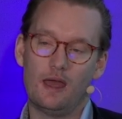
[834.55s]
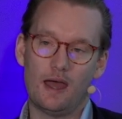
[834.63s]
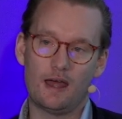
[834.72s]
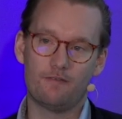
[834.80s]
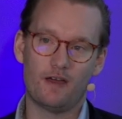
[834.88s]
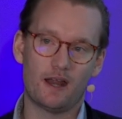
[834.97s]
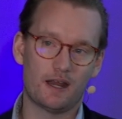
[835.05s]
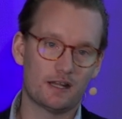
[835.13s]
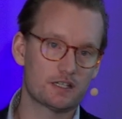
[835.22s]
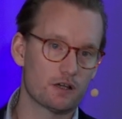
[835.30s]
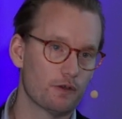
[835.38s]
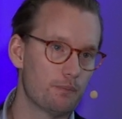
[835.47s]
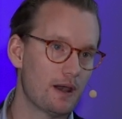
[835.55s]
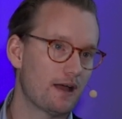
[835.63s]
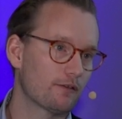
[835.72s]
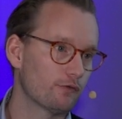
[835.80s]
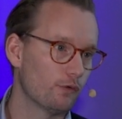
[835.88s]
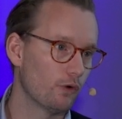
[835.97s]
advantage of the
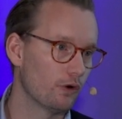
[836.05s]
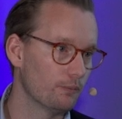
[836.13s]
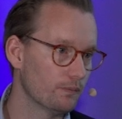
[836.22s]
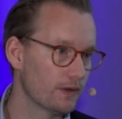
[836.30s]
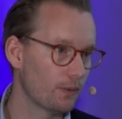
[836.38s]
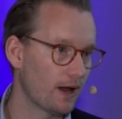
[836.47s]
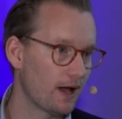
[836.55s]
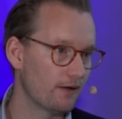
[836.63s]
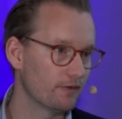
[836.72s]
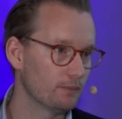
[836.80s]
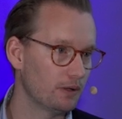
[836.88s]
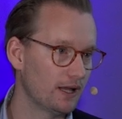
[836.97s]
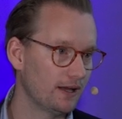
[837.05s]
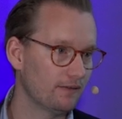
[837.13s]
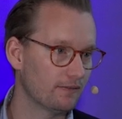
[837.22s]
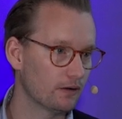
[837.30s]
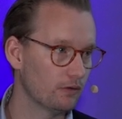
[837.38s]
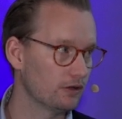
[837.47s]
platform that we have in
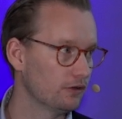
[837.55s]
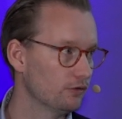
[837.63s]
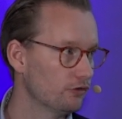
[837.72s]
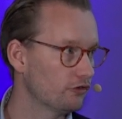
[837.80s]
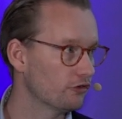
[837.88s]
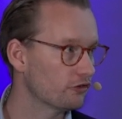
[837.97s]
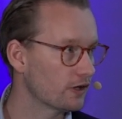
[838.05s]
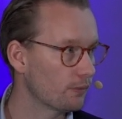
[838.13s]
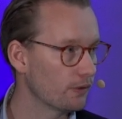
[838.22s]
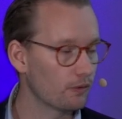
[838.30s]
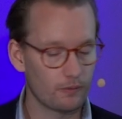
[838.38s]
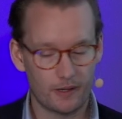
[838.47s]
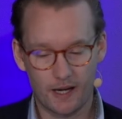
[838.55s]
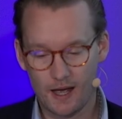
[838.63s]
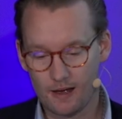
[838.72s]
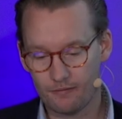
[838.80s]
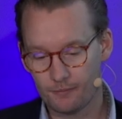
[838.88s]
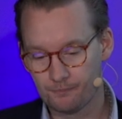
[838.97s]
place and all the users that we already have.